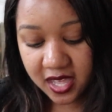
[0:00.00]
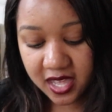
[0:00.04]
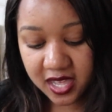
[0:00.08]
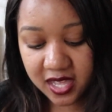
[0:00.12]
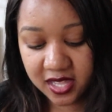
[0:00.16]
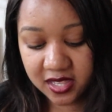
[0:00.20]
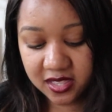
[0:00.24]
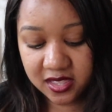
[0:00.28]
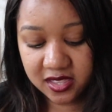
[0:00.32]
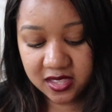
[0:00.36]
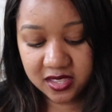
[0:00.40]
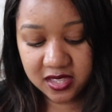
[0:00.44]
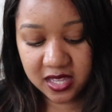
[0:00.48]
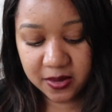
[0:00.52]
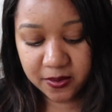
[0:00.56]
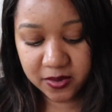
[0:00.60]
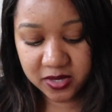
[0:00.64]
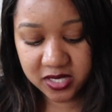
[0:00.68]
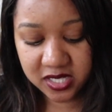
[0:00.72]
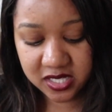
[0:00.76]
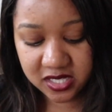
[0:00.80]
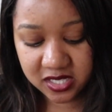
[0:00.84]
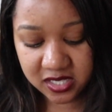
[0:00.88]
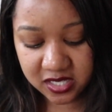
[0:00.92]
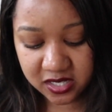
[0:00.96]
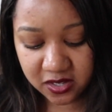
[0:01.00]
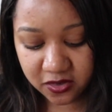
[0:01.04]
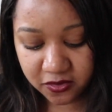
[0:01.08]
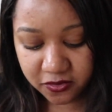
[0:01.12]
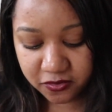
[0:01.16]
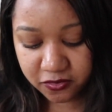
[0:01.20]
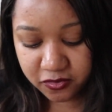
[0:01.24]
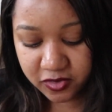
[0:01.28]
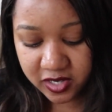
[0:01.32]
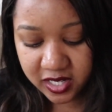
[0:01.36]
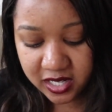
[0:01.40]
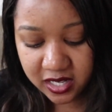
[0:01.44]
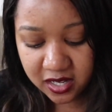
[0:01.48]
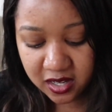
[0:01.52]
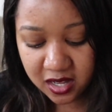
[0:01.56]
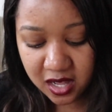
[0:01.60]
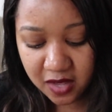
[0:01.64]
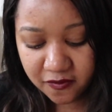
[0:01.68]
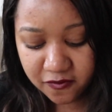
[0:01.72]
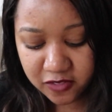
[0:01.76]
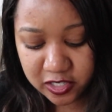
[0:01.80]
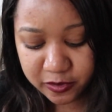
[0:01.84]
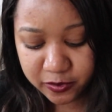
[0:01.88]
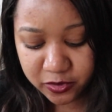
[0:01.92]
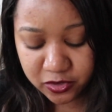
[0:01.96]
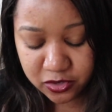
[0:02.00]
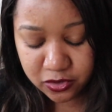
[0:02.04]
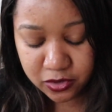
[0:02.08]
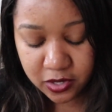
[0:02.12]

And they were still really uncomfortable,